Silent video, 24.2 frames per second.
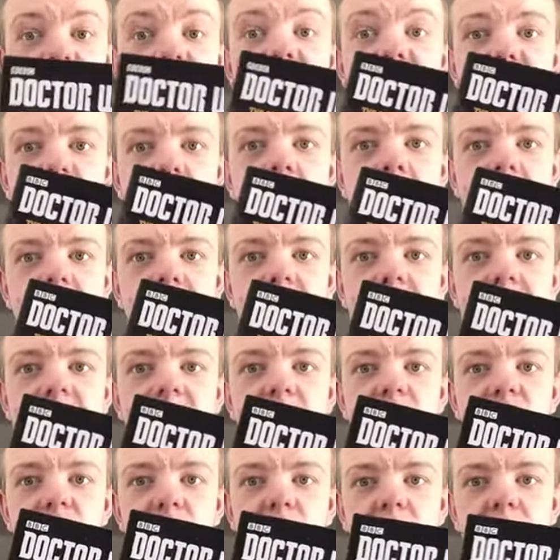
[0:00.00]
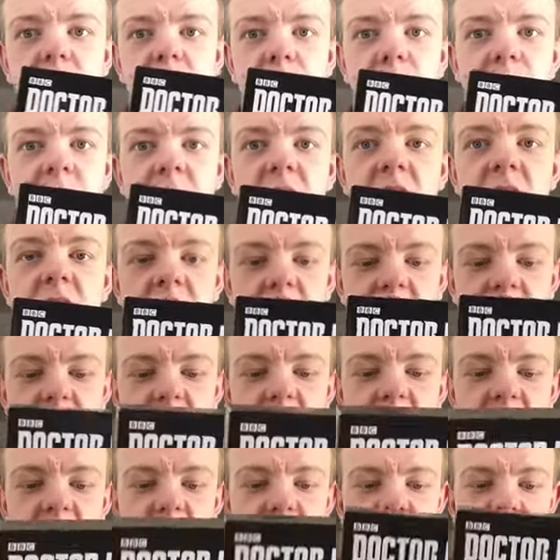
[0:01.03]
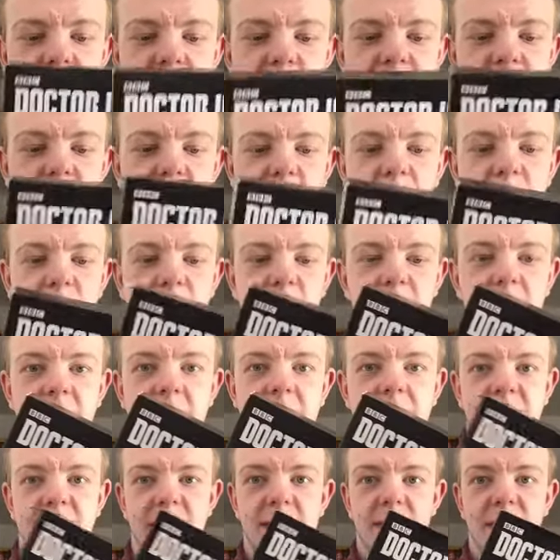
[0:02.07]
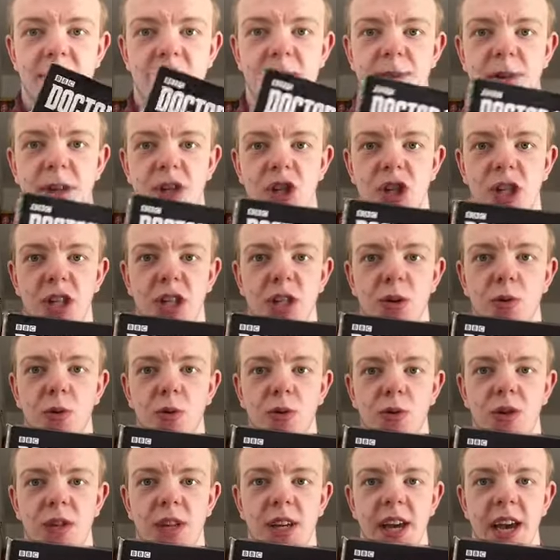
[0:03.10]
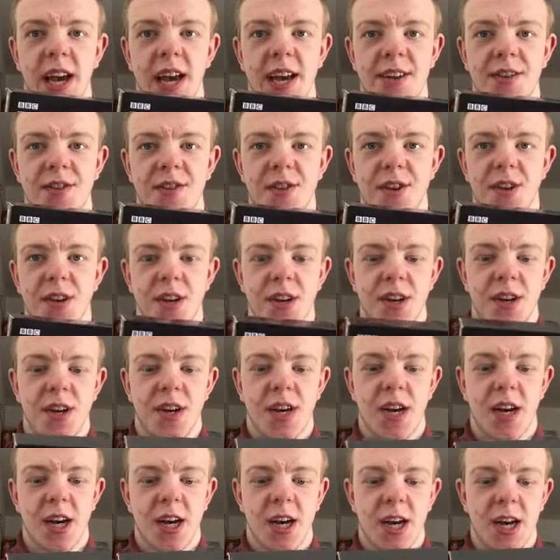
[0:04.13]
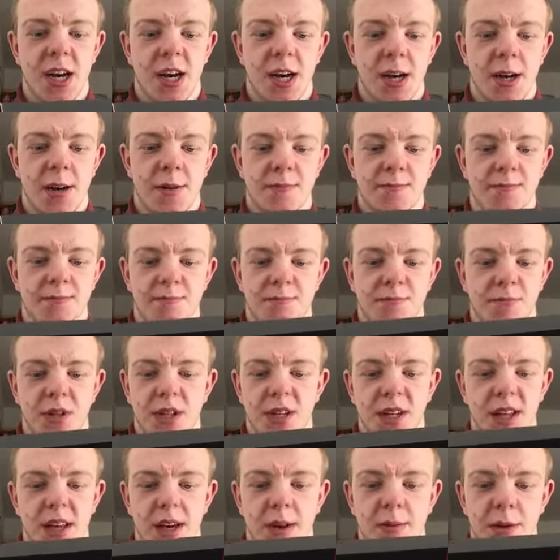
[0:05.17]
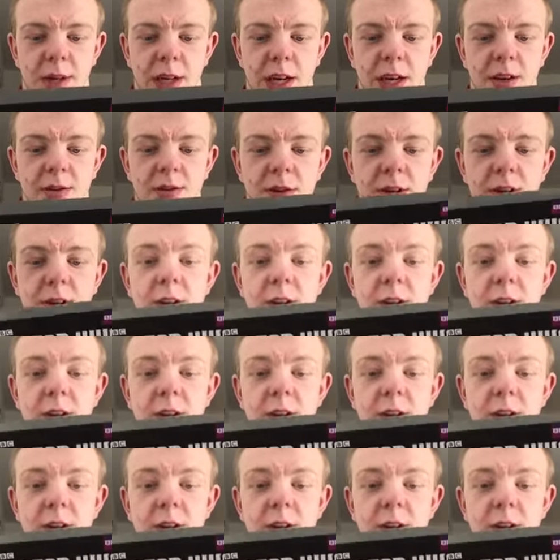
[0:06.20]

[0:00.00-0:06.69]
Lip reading: It really is, trust me. Especially towards the end. So there we go.